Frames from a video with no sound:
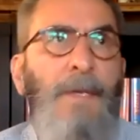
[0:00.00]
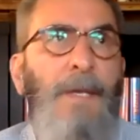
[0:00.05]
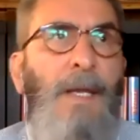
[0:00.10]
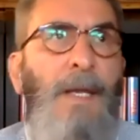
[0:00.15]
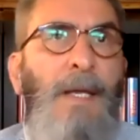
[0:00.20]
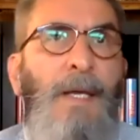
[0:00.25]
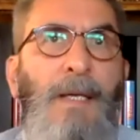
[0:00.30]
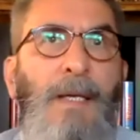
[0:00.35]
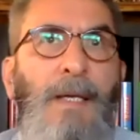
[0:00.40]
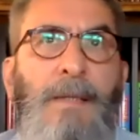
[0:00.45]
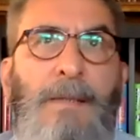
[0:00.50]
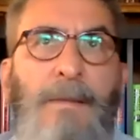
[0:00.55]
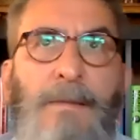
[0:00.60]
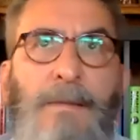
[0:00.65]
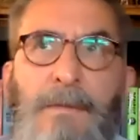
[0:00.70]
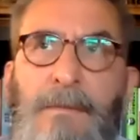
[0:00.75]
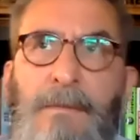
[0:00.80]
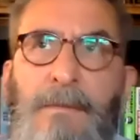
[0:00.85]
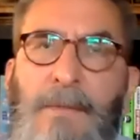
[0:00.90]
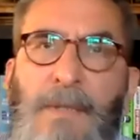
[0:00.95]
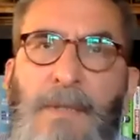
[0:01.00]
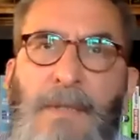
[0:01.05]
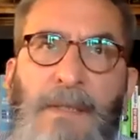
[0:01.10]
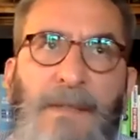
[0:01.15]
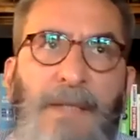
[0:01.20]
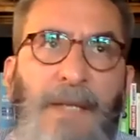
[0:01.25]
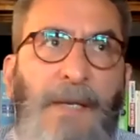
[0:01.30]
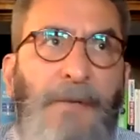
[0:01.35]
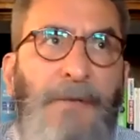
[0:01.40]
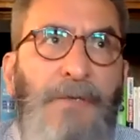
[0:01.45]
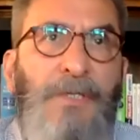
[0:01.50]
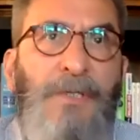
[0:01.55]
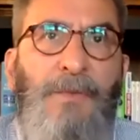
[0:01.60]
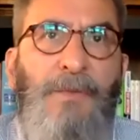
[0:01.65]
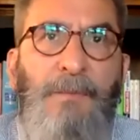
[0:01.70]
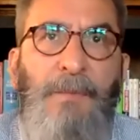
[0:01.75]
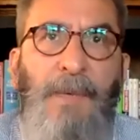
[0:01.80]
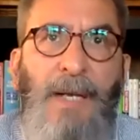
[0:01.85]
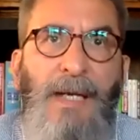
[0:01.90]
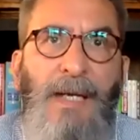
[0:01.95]
And then a day or two
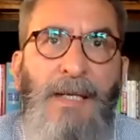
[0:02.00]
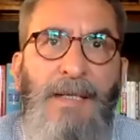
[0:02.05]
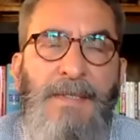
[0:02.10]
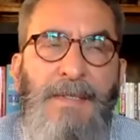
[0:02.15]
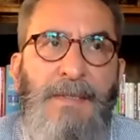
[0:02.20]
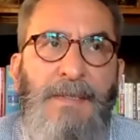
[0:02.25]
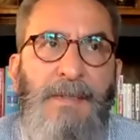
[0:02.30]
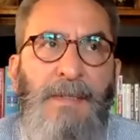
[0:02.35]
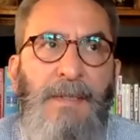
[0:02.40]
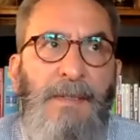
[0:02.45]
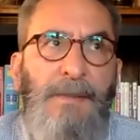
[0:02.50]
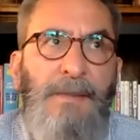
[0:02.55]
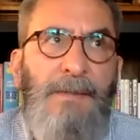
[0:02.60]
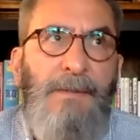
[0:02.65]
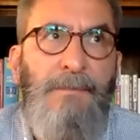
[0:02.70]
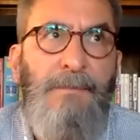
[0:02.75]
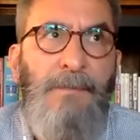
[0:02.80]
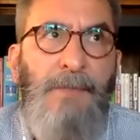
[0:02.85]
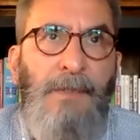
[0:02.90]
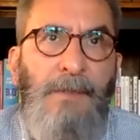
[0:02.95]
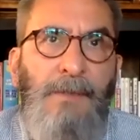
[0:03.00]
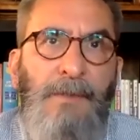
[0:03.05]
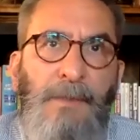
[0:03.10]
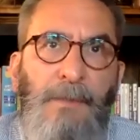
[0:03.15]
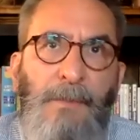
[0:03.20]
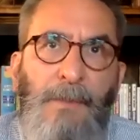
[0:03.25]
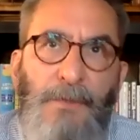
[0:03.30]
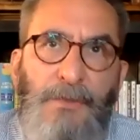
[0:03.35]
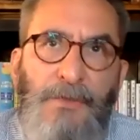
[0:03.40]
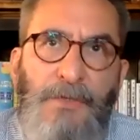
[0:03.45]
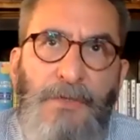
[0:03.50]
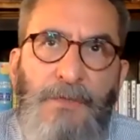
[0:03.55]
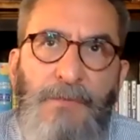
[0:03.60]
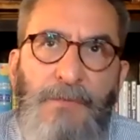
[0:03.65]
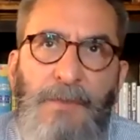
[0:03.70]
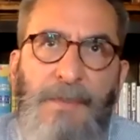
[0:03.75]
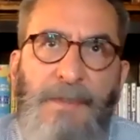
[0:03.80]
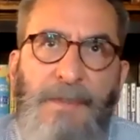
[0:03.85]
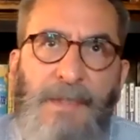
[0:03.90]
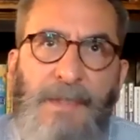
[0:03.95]
would pass, and you know the emotions
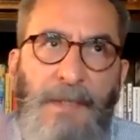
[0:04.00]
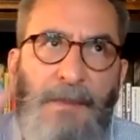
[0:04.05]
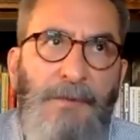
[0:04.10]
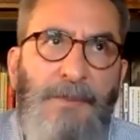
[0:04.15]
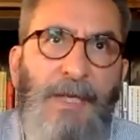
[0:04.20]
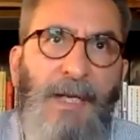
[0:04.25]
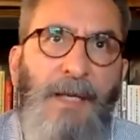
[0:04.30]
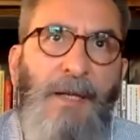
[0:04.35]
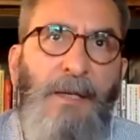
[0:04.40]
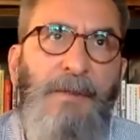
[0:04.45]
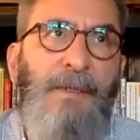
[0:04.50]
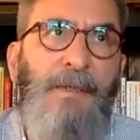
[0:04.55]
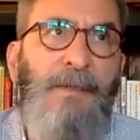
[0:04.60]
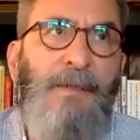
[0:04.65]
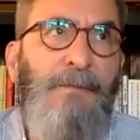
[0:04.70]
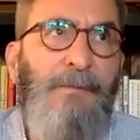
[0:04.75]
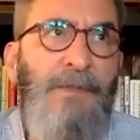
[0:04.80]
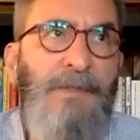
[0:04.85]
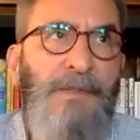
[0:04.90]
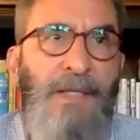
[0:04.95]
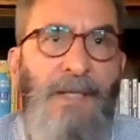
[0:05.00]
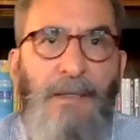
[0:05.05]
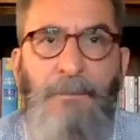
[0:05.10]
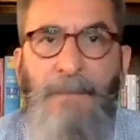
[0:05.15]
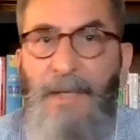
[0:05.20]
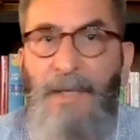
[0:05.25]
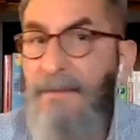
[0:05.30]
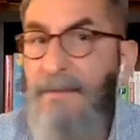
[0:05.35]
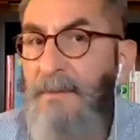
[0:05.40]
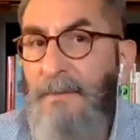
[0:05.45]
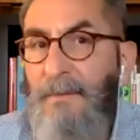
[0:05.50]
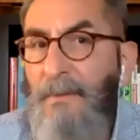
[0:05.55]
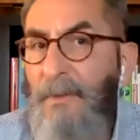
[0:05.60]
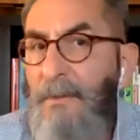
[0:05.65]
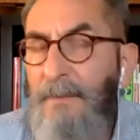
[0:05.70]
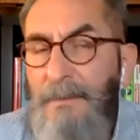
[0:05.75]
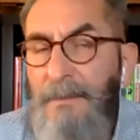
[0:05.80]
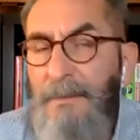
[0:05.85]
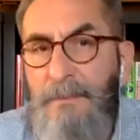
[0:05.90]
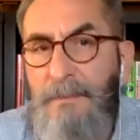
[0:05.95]
would settle down, and it was kind of back to
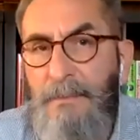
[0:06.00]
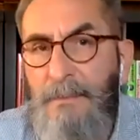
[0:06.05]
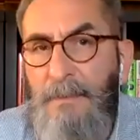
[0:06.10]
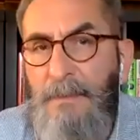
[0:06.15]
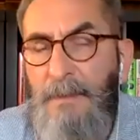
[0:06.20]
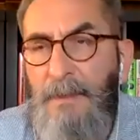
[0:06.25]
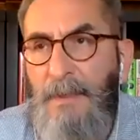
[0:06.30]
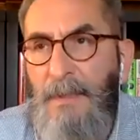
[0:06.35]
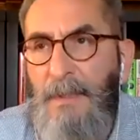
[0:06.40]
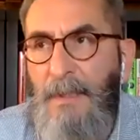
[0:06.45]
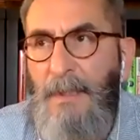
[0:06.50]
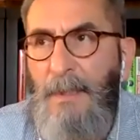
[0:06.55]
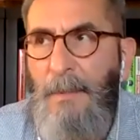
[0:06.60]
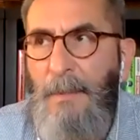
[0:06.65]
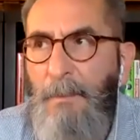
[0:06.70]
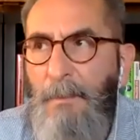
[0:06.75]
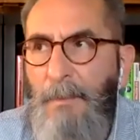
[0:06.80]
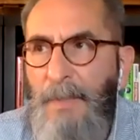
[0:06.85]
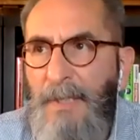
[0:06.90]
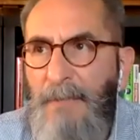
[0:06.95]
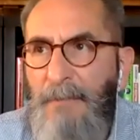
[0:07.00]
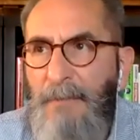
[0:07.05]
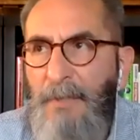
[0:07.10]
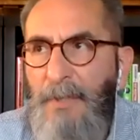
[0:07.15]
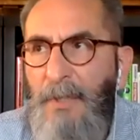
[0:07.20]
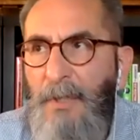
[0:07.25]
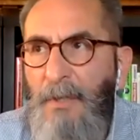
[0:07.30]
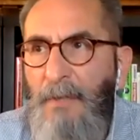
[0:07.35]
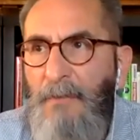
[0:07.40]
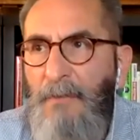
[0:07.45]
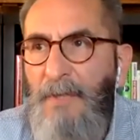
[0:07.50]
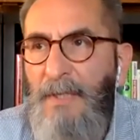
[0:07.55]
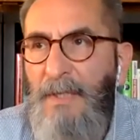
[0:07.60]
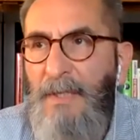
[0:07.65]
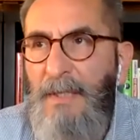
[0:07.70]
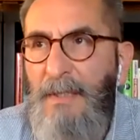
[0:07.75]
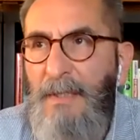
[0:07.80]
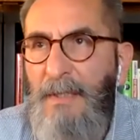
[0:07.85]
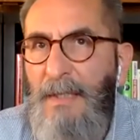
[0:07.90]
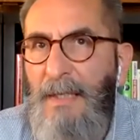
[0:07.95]
normal. But I recall
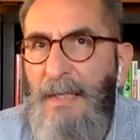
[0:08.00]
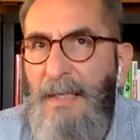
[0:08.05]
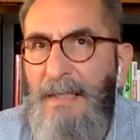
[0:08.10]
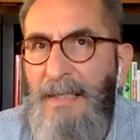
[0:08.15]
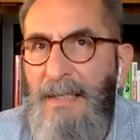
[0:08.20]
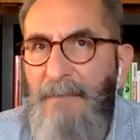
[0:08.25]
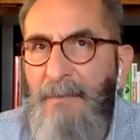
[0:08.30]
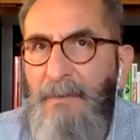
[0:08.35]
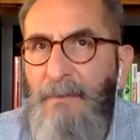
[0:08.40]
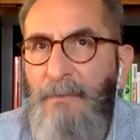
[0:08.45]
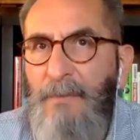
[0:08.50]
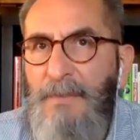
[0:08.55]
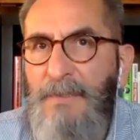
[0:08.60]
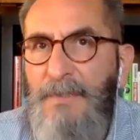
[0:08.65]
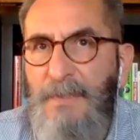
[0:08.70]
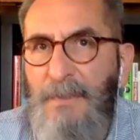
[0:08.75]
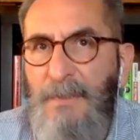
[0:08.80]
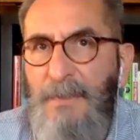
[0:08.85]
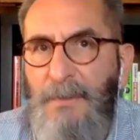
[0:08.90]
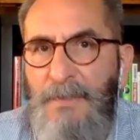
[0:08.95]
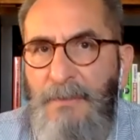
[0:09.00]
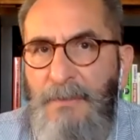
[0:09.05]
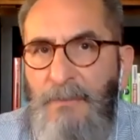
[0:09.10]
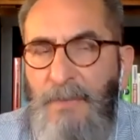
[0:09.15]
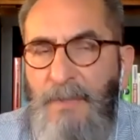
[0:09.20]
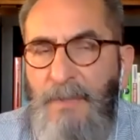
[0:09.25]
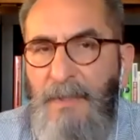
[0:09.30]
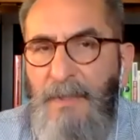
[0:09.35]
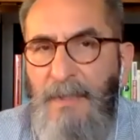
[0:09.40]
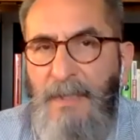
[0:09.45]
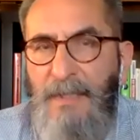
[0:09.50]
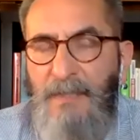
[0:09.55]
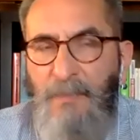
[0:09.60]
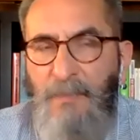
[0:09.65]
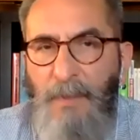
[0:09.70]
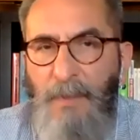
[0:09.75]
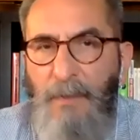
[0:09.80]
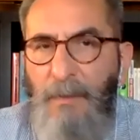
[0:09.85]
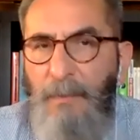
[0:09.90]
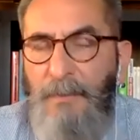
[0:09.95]
thinking I never was certain when the next
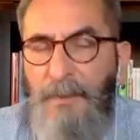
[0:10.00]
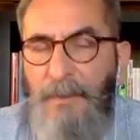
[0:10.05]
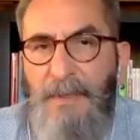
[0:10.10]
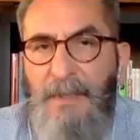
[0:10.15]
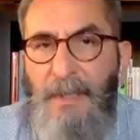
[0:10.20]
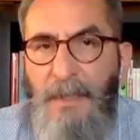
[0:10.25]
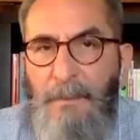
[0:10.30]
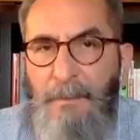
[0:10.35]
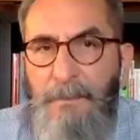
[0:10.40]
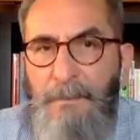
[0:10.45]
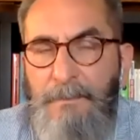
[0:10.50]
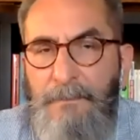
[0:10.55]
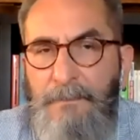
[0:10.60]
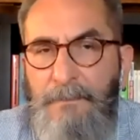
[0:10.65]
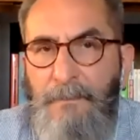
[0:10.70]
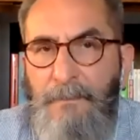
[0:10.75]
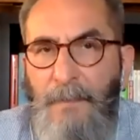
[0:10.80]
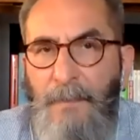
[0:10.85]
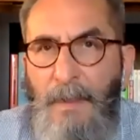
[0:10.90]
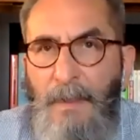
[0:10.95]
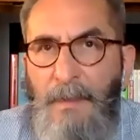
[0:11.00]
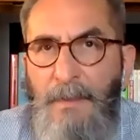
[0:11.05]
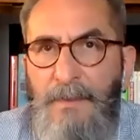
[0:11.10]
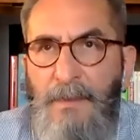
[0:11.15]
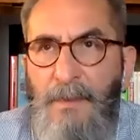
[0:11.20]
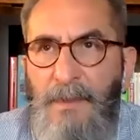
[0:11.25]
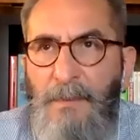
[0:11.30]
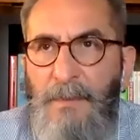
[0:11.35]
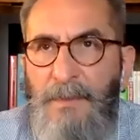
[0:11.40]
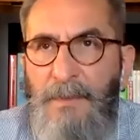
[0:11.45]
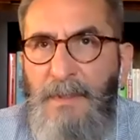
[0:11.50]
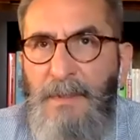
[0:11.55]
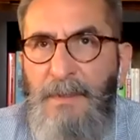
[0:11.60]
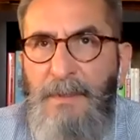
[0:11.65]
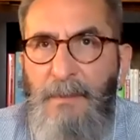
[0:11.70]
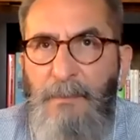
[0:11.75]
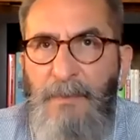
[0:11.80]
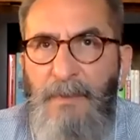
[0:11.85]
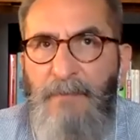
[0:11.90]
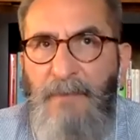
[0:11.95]
blowup would come. So there was a
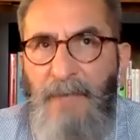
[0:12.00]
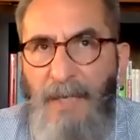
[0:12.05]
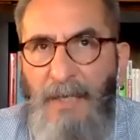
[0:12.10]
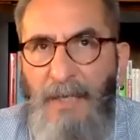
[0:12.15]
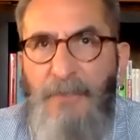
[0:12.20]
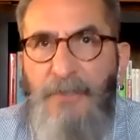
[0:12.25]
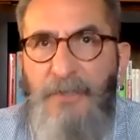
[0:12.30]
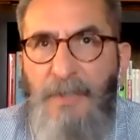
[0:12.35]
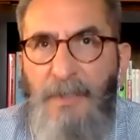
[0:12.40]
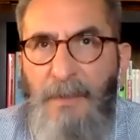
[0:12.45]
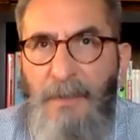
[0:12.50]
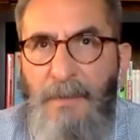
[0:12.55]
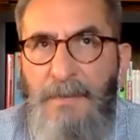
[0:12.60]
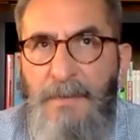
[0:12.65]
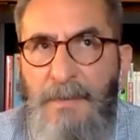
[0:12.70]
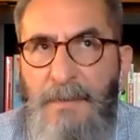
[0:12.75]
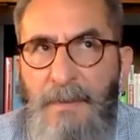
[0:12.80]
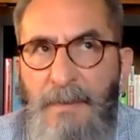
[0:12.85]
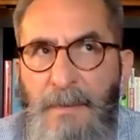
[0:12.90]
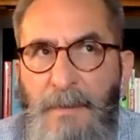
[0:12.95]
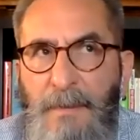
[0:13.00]
little bit of eggshells.